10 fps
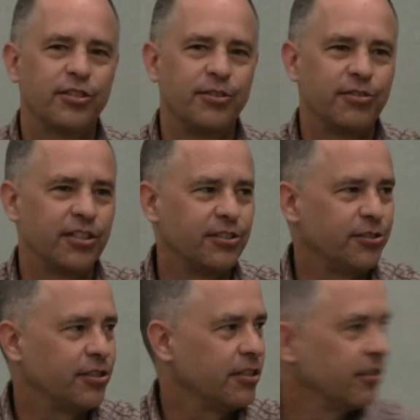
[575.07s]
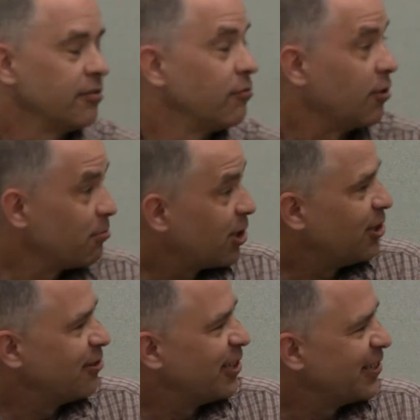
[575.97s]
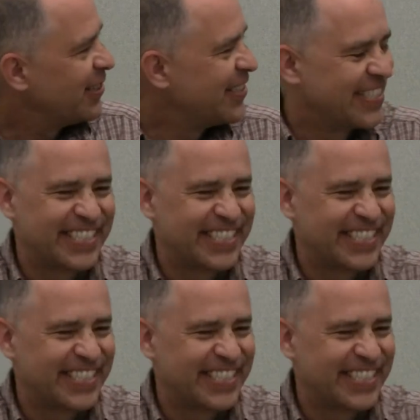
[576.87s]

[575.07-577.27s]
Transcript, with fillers: Steve Singleton from Colorado.